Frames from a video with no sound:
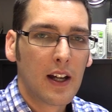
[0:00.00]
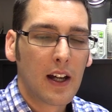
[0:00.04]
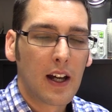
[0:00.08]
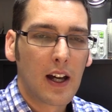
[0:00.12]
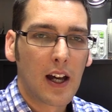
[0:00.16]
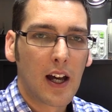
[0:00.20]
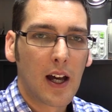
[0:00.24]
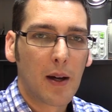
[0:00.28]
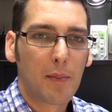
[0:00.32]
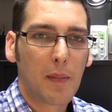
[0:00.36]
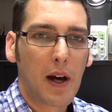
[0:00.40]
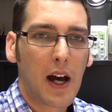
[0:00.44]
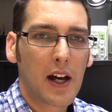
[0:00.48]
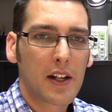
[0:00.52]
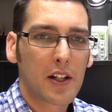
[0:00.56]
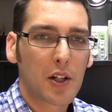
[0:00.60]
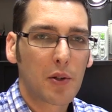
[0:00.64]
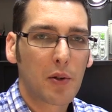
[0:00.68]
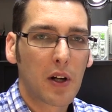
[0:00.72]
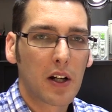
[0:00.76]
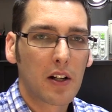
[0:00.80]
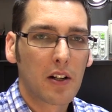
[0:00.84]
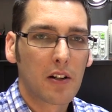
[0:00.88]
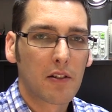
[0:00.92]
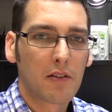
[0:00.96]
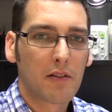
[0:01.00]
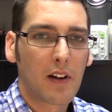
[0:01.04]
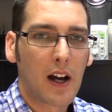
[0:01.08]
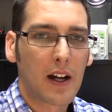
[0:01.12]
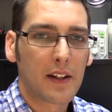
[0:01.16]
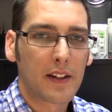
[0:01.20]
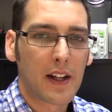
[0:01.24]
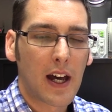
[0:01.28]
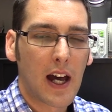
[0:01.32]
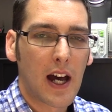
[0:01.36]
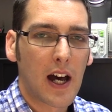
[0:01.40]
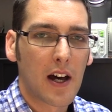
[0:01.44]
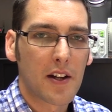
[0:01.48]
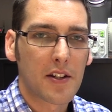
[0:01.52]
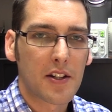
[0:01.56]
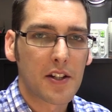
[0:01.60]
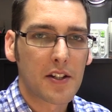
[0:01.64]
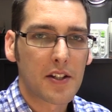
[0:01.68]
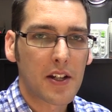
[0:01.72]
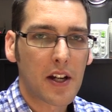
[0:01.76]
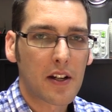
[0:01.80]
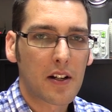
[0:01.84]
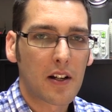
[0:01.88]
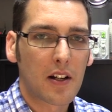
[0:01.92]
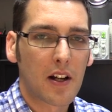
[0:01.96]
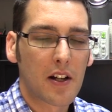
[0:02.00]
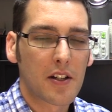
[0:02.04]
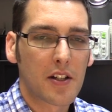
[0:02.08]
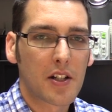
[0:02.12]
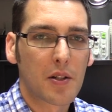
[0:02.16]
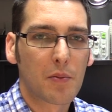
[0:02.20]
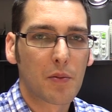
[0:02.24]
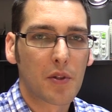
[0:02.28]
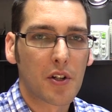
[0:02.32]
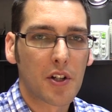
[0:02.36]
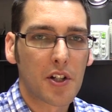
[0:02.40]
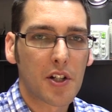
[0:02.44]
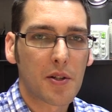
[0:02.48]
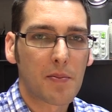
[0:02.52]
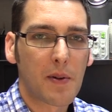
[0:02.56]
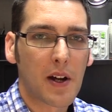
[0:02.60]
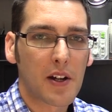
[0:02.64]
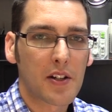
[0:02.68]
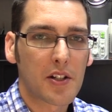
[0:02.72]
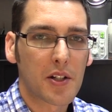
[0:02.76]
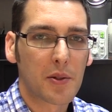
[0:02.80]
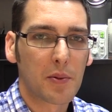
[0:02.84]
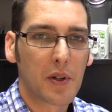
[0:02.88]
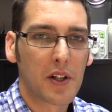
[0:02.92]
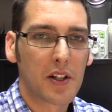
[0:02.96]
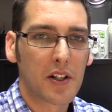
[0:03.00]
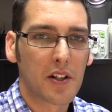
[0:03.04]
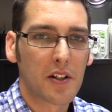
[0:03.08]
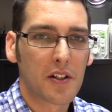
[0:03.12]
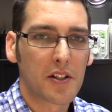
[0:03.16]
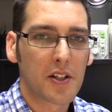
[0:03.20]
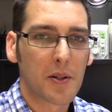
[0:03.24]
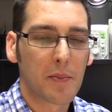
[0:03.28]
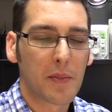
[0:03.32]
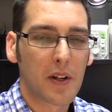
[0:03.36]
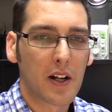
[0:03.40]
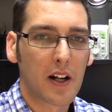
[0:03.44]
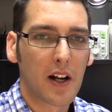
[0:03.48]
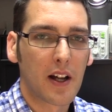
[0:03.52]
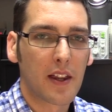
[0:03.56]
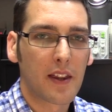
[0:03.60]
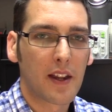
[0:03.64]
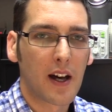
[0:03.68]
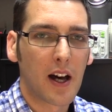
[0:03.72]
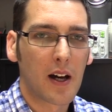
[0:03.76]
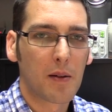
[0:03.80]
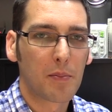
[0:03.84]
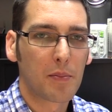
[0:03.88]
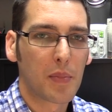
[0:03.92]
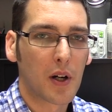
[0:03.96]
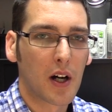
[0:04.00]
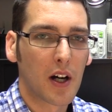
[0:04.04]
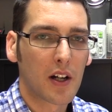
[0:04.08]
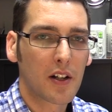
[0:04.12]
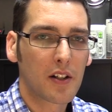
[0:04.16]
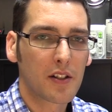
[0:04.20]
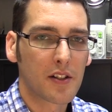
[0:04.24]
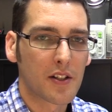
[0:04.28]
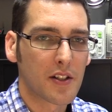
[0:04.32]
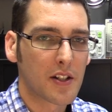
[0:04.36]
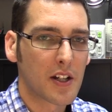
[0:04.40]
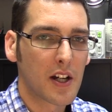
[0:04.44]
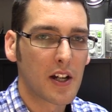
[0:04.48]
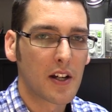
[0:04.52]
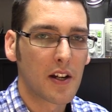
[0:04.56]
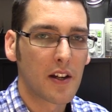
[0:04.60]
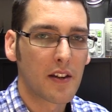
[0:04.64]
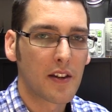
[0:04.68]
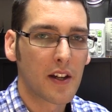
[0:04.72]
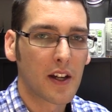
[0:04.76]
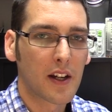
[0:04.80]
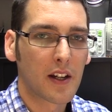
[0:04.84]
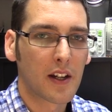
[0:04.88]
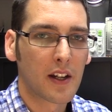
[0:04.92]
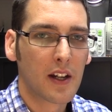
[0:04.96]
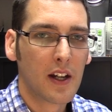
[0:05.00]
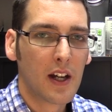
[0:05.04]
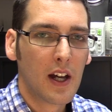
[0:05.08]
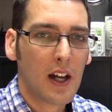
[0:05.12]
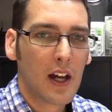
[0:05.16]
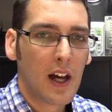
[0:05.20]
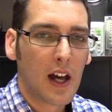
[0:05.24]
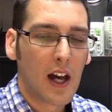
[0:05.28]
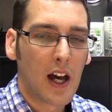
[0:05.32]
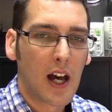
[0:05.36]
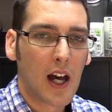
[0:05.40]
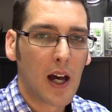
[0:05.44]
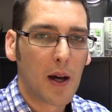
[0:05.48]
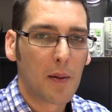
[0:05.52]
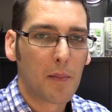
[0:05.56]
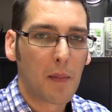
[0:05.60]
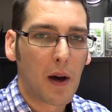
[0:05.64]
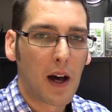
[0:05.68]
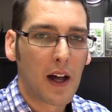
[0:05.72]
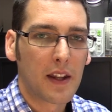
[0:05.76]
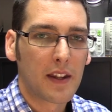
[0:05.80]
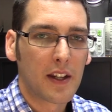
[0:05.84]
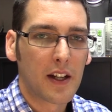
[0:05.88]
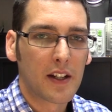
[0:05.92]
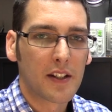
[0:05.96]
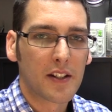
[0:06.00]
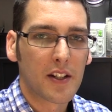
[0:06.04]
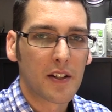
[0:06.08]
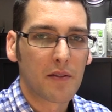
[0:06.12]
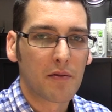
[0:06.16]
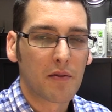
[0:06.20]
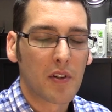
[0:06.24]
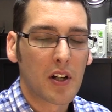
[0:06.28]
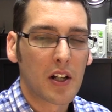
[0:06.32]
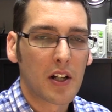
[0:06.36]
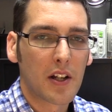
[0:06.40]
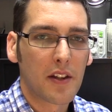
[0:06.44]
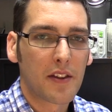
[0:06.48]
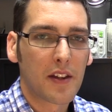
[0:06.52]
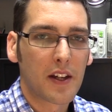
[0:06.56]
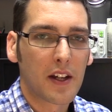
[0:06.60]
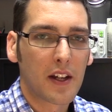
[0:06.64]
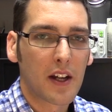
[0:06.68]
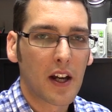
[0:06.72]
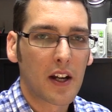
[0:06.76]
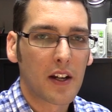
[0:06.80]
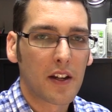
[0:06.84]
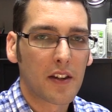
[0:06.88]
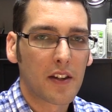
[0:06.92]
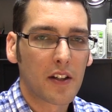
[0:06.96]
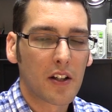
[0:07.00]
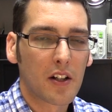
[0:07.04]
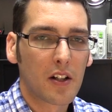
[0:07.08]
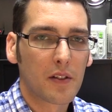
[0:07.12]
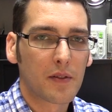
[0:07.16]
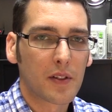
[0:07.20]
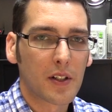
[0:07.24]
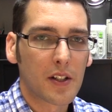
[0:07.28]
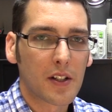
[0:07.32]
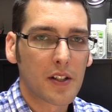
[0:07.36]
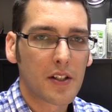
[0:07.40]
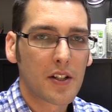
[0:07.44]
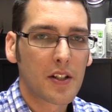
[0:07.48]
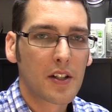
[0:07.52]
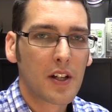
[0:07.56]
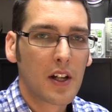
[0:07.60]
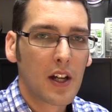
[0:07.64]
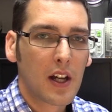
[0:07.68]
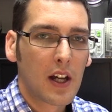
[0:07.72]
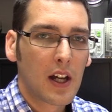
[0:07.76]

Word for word: Um, I had a quick look round the house, it sounded like someone had smashed a window or something like that, but I couldn't see anything, um, and then didn't really think anything of it.